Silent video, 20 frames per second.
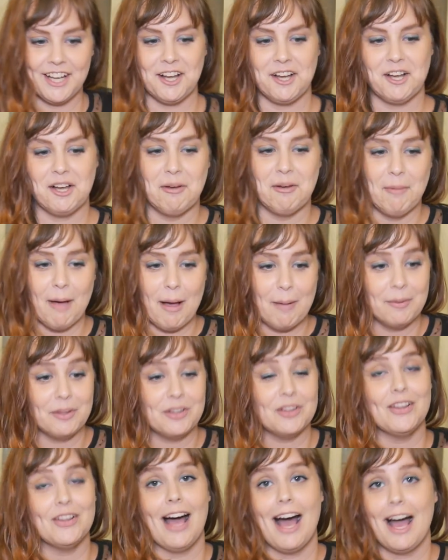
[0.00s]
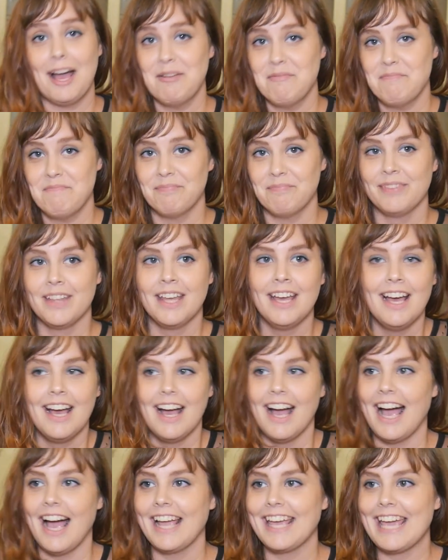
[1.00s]

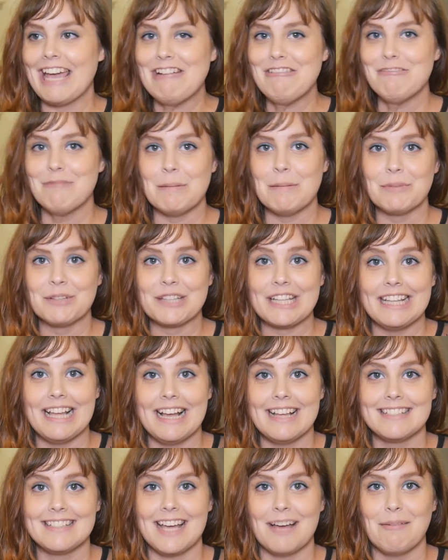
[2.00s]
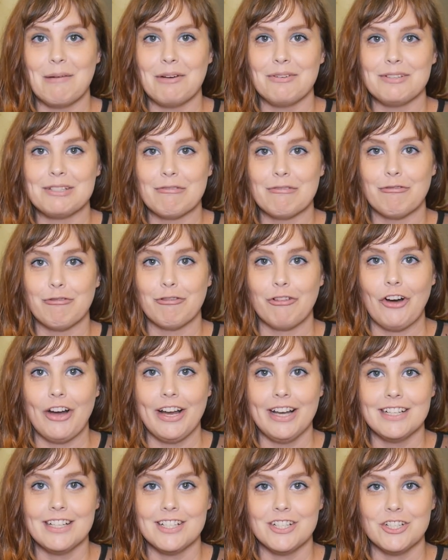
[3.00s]
I can't remember the last time I was
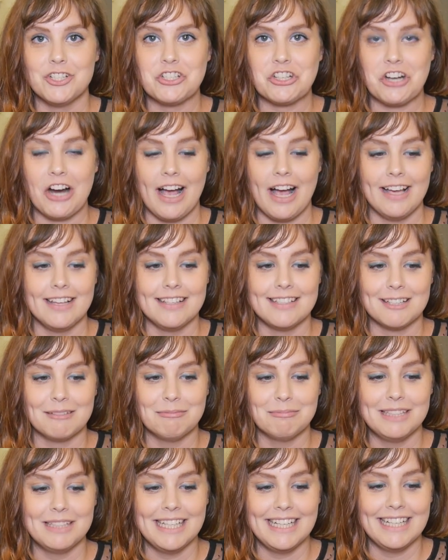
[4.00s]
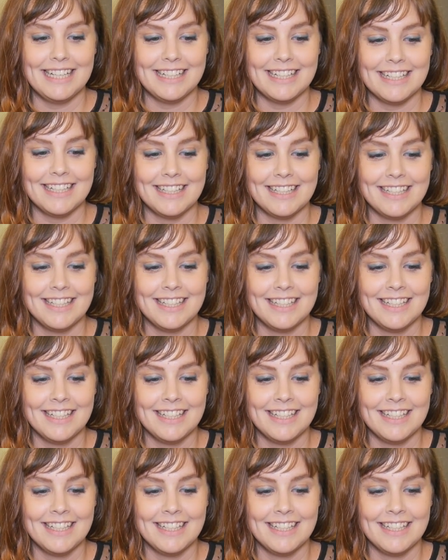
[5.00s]
afraid to try something